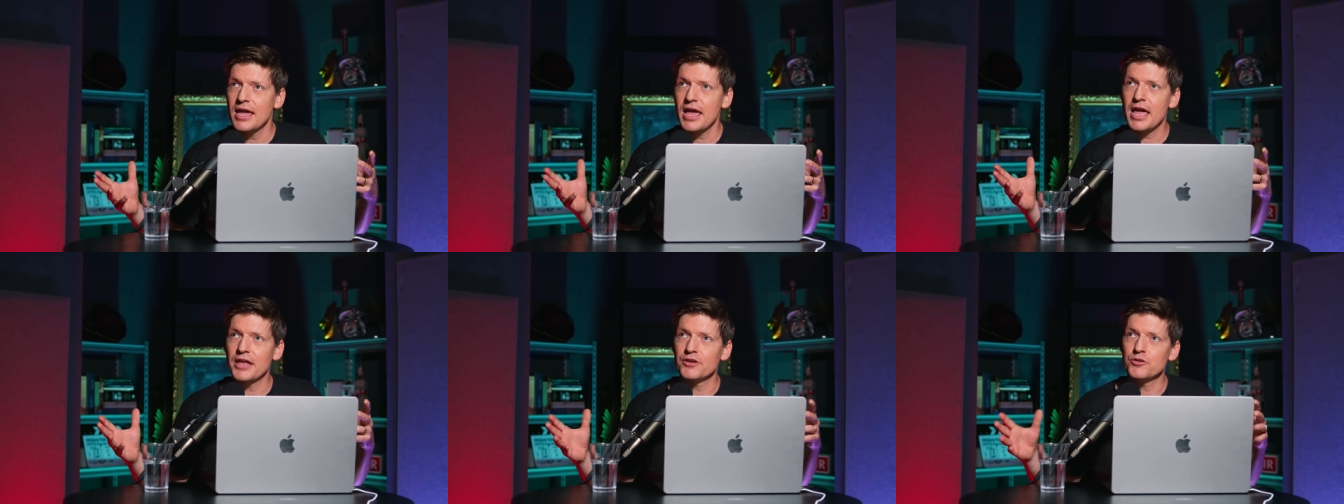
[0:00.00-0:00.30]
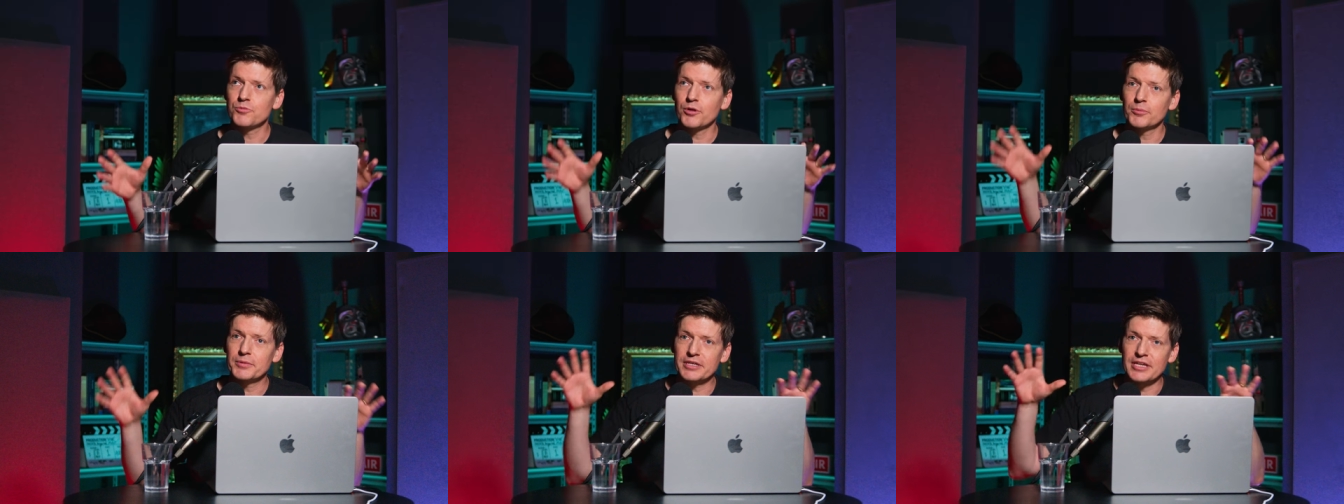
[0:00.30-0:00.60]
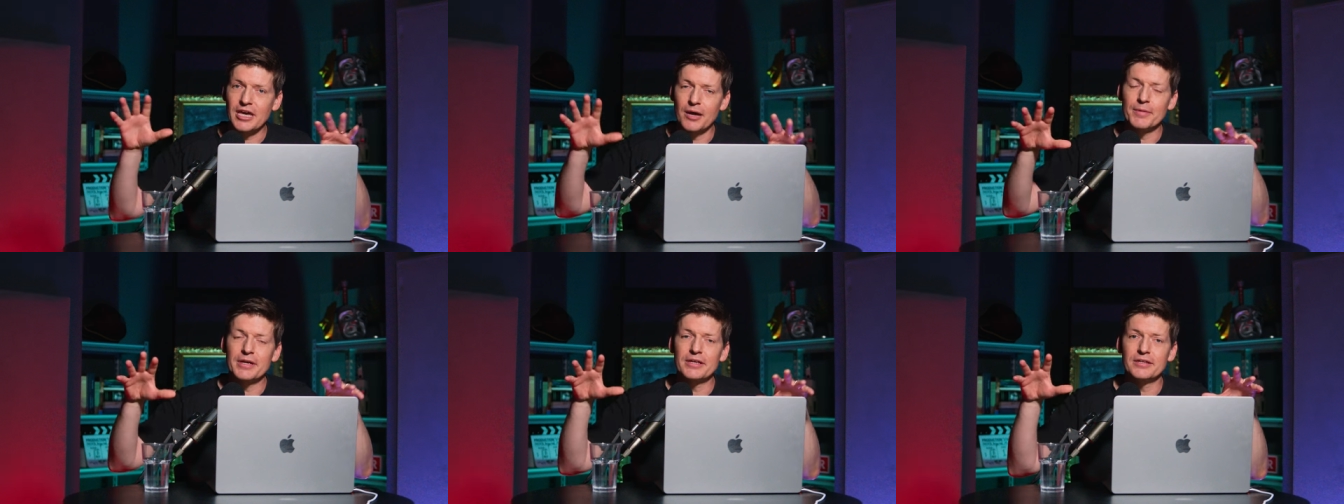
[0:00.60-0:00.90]
and you probably
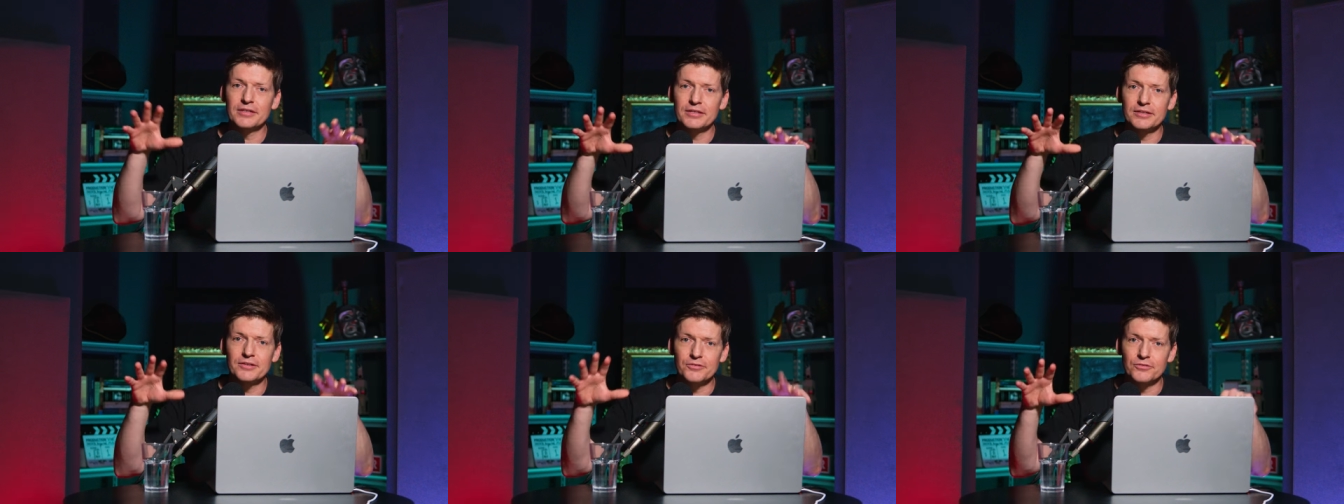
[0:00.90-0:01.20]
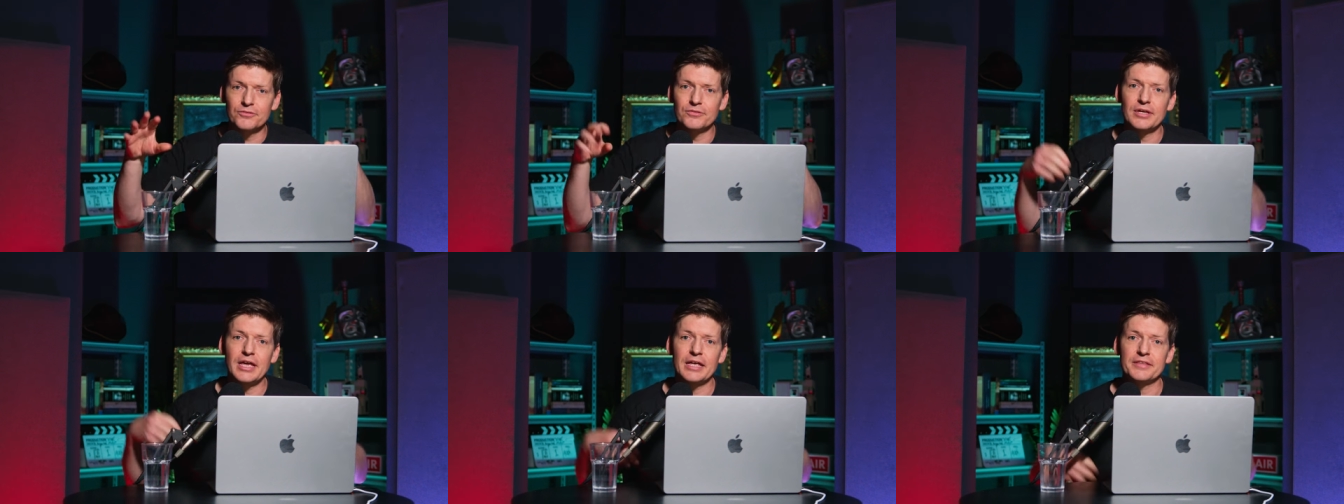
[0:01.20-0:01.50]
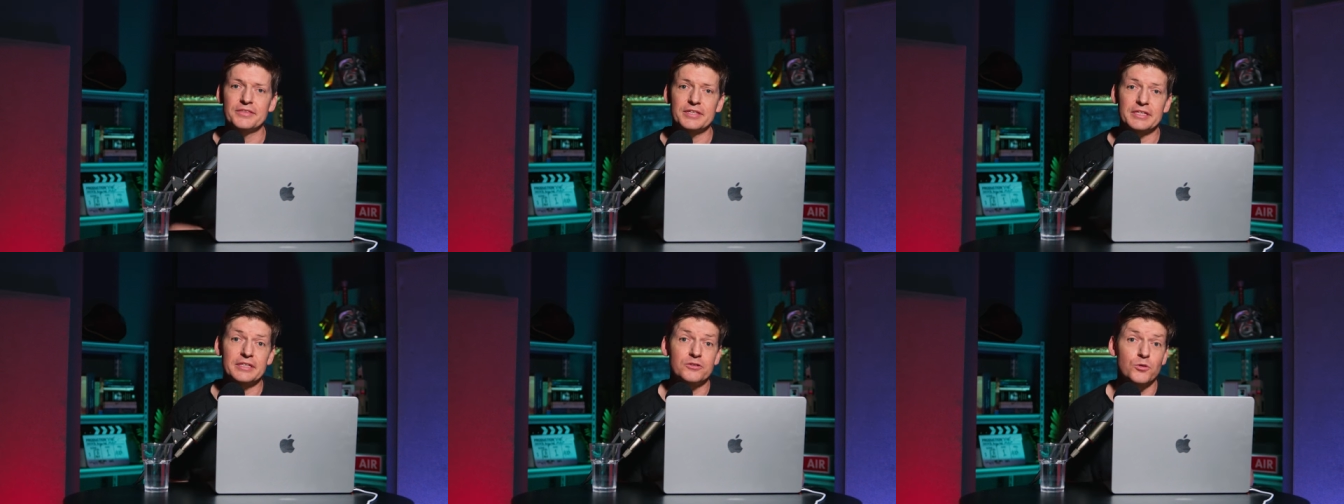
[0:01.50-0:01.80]
come
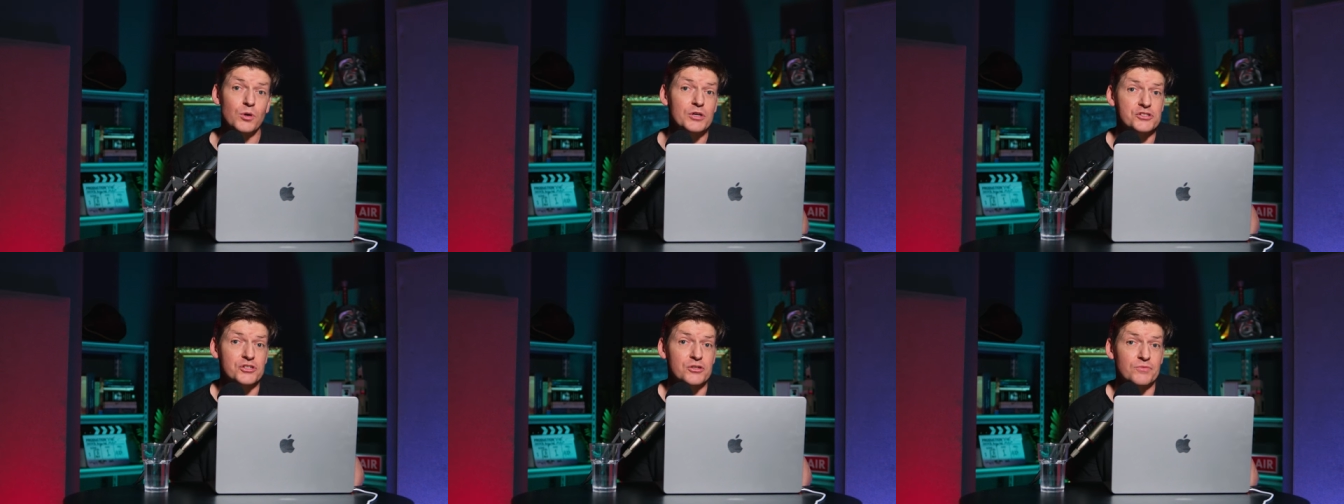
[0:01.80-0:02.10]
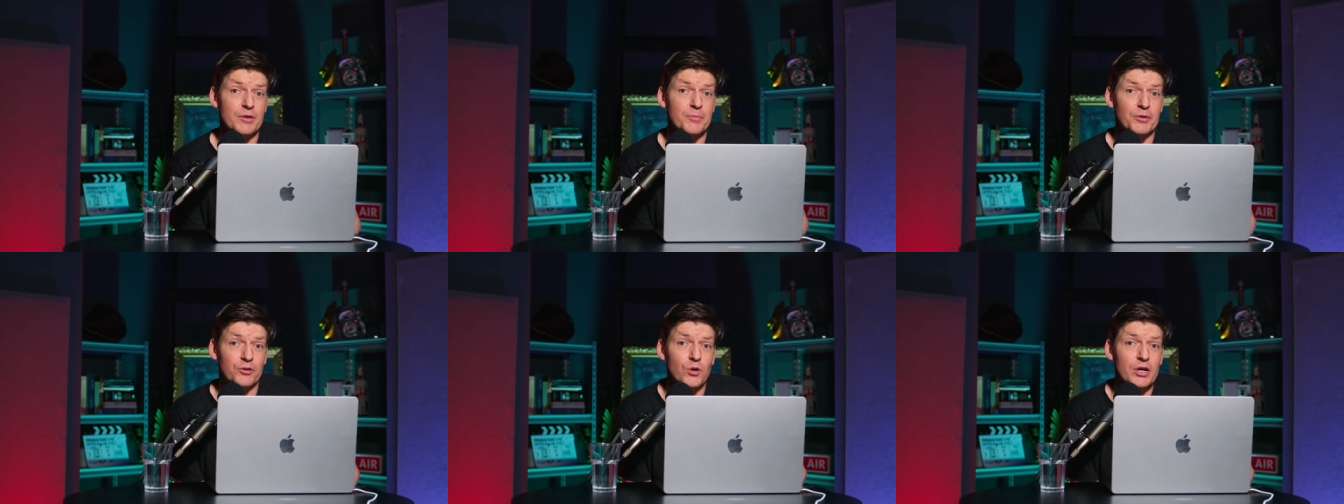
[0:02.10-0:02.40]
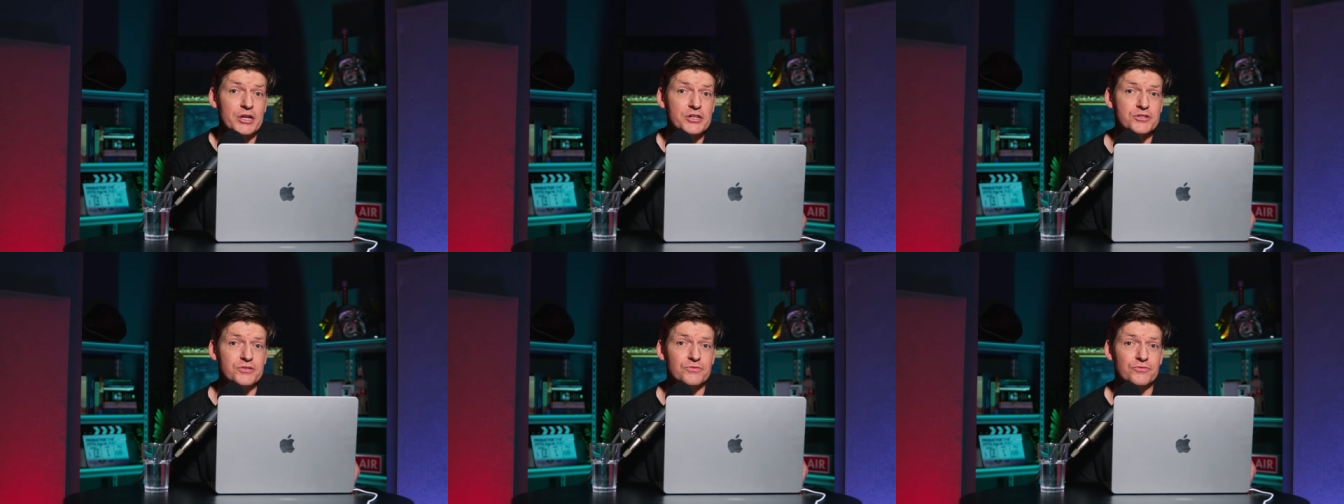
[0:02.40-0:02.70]
at the question of
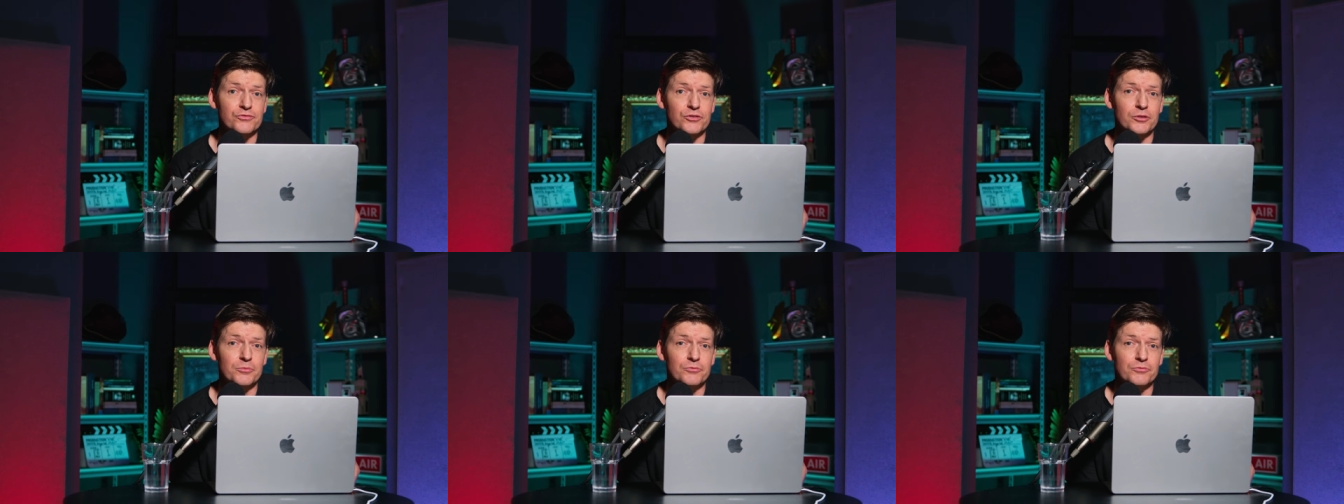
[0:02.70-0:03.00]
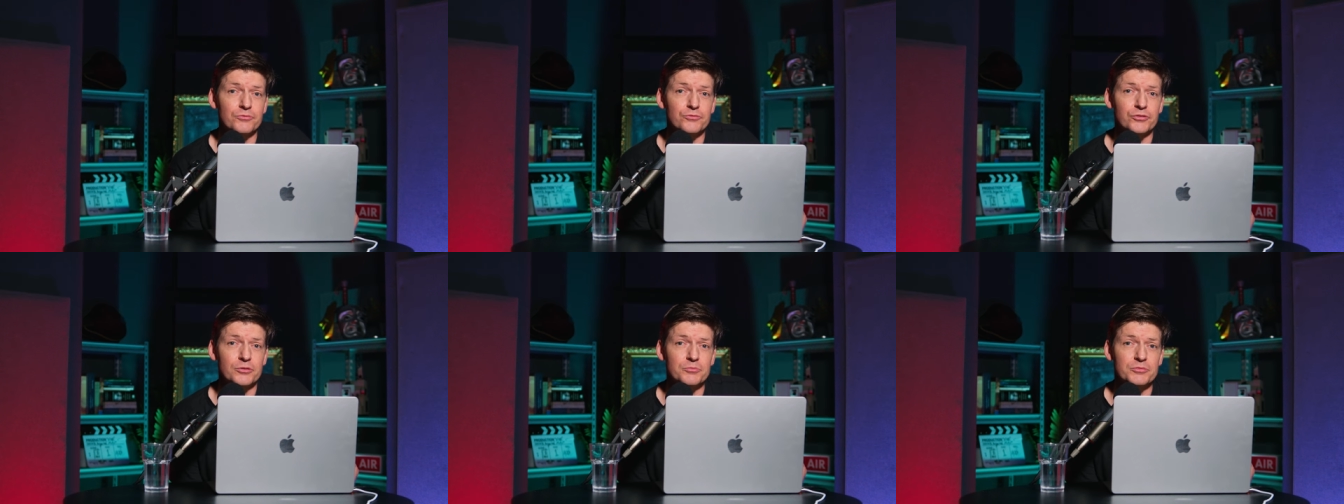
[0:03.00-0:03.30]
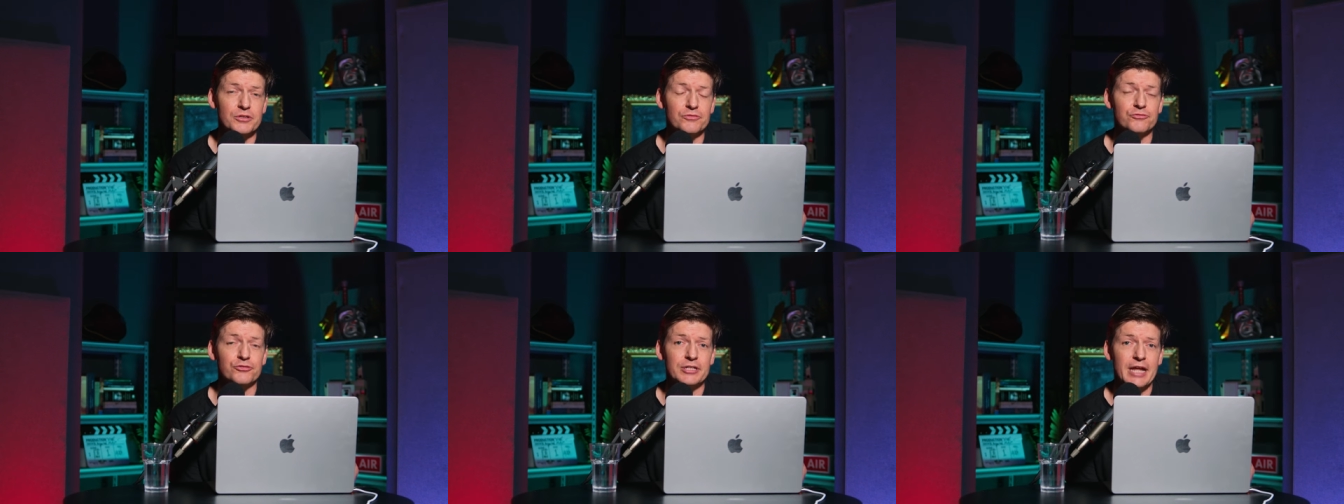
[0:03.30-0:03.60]
immigration from, from
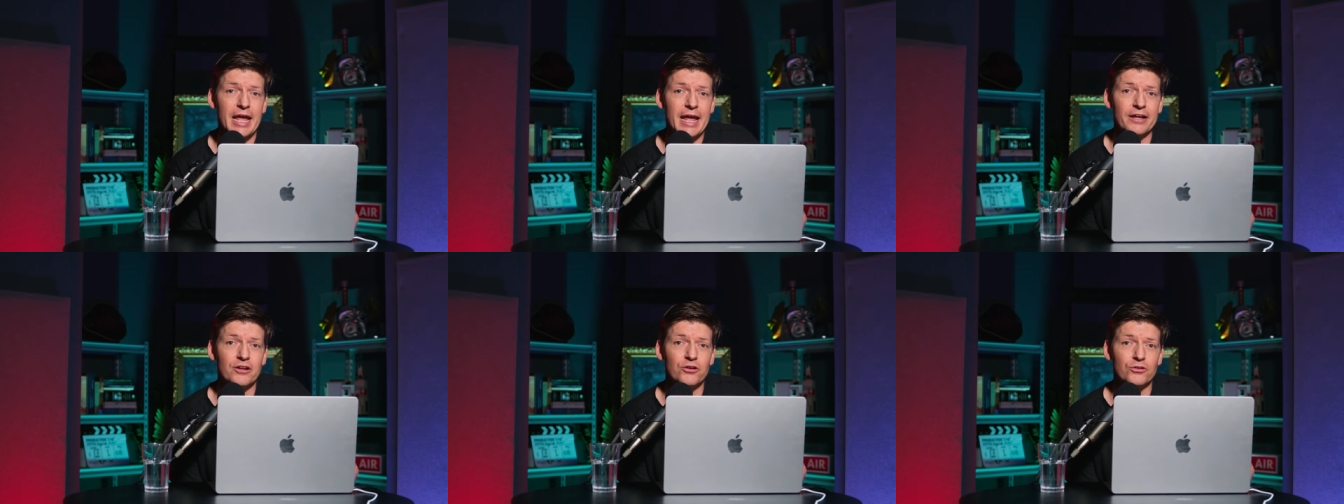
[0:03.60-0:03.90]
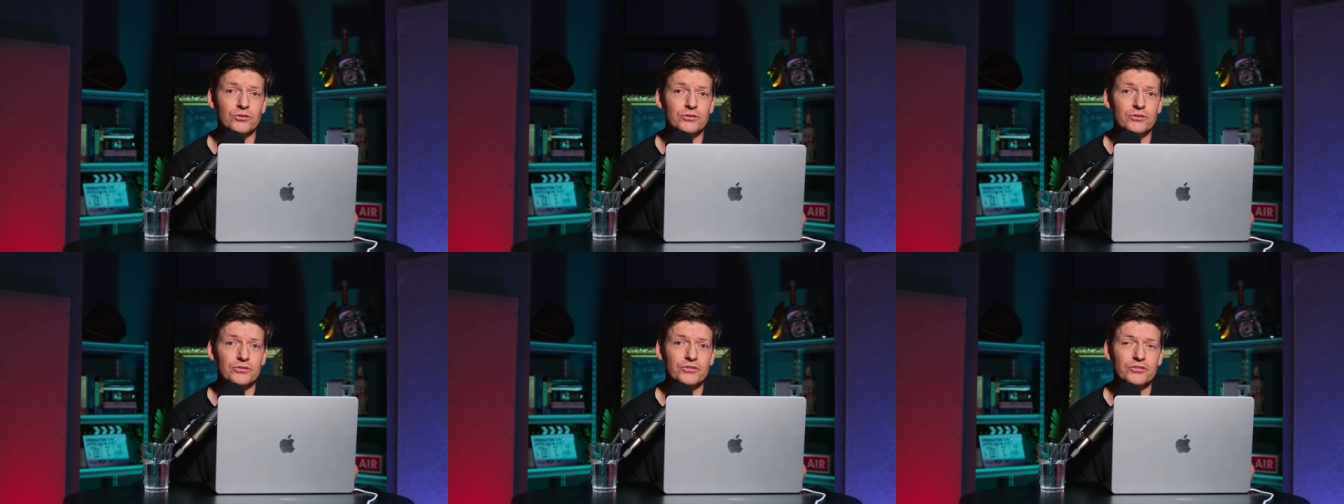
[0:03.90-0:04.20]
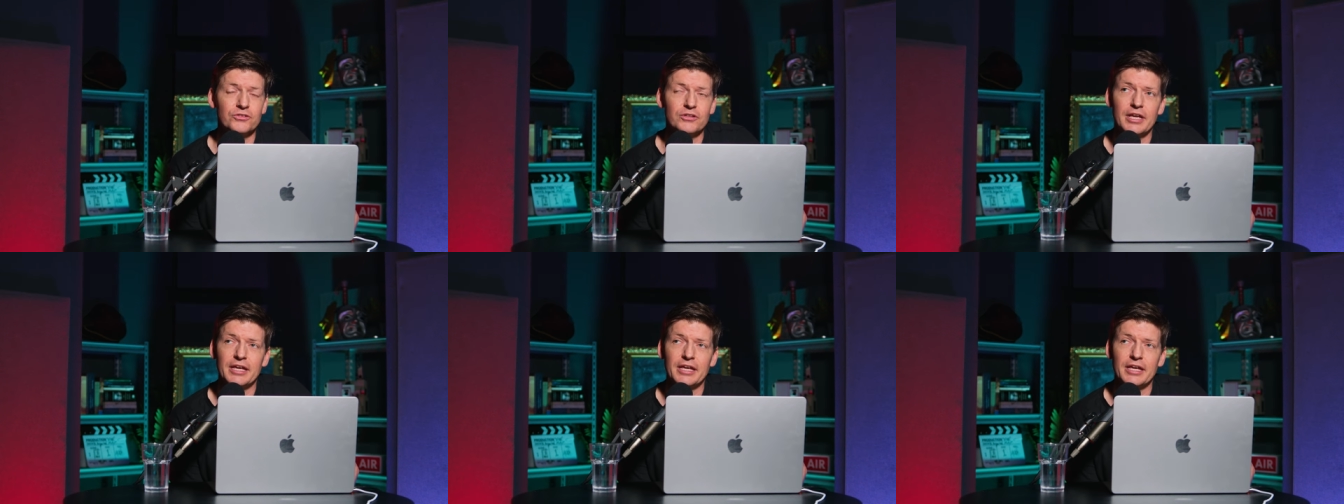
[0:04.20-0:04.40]
different angles.